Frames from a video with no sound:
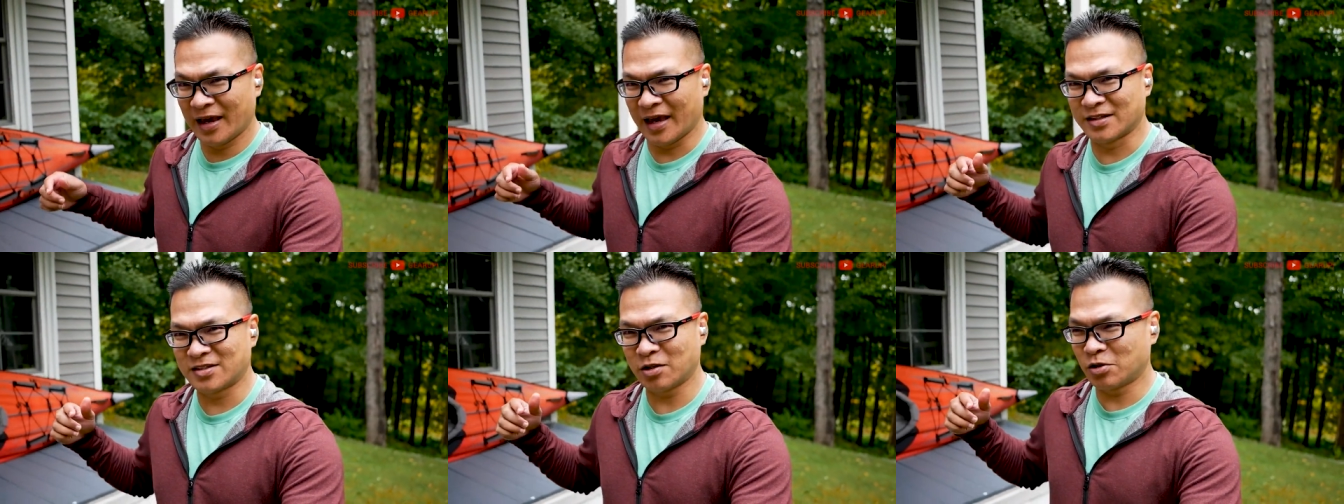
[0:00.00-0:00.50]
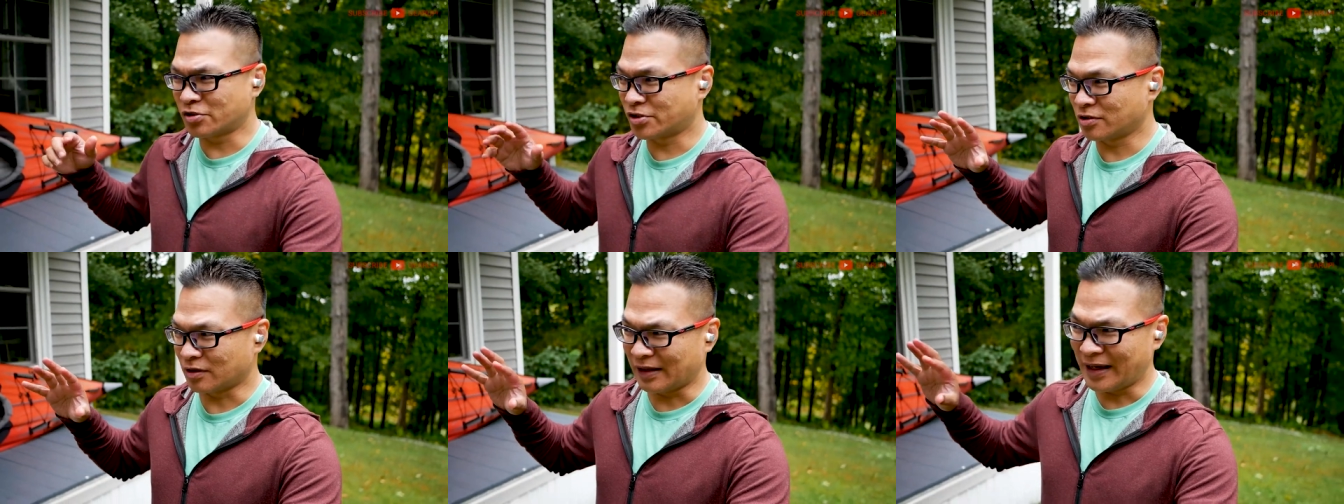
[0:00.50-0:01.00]
and so
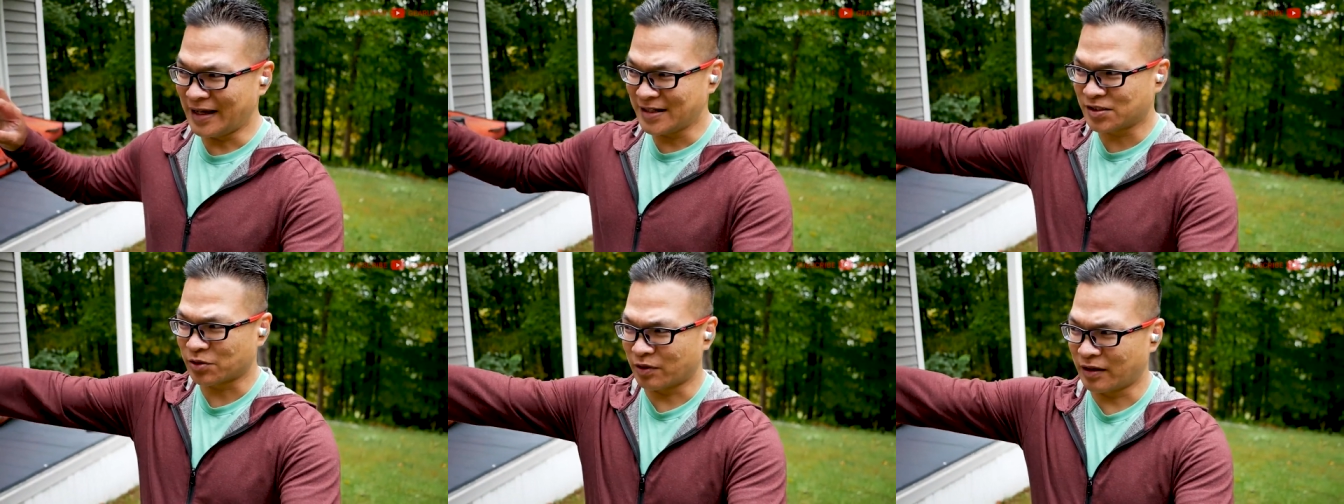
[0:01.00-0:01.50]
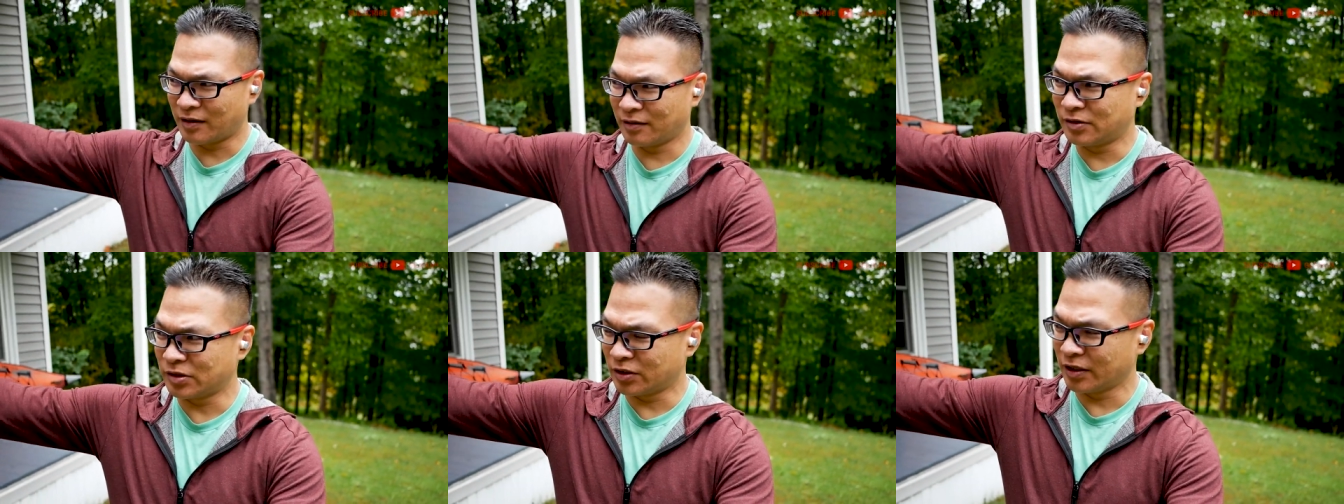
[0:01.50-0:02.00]
should last
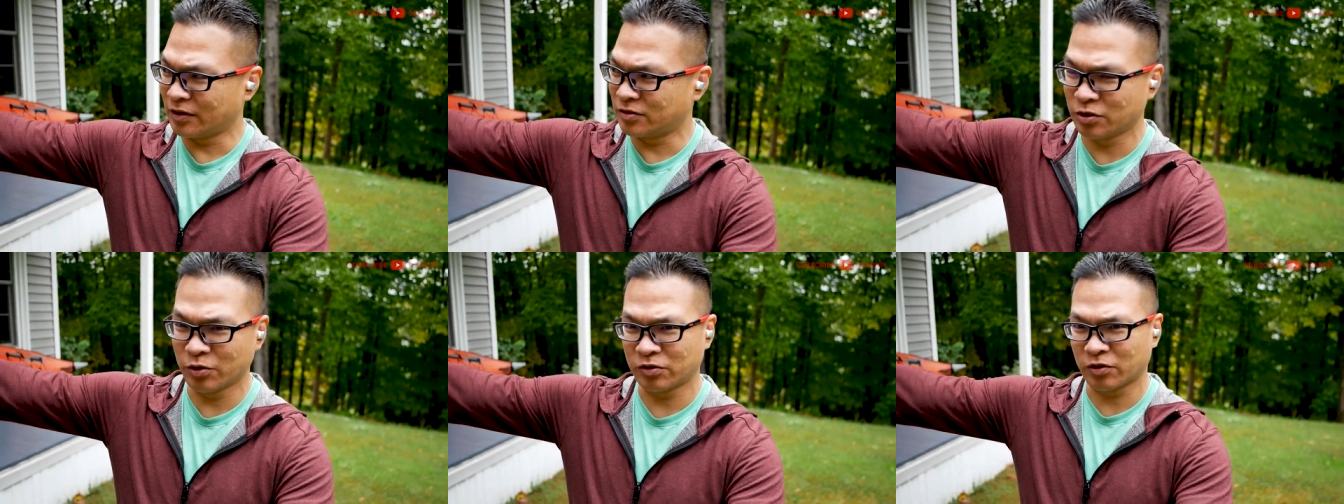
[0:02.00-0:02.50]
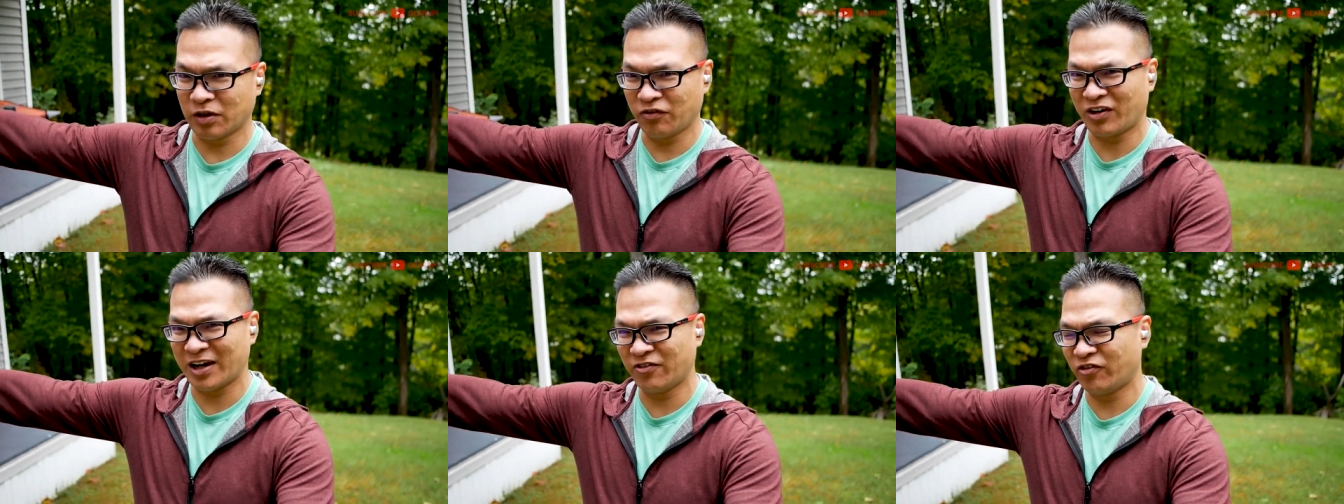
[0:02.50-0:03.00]
around 32-35